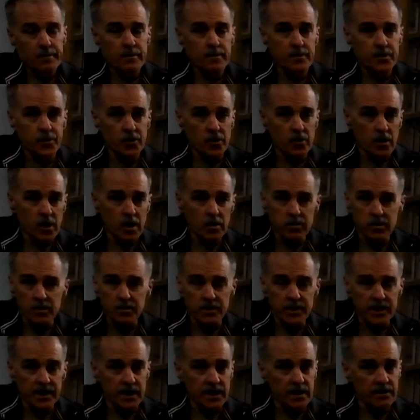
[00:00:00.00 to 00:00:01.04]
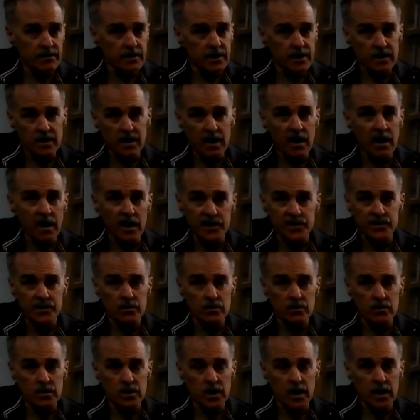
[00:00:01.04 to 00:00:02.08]
probably even in a high
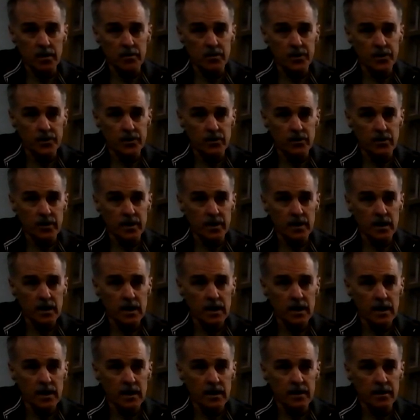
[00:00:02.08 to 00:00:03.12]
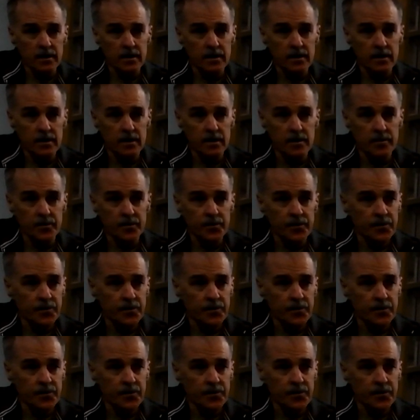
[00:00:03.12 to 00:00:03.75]
school laboratory. And a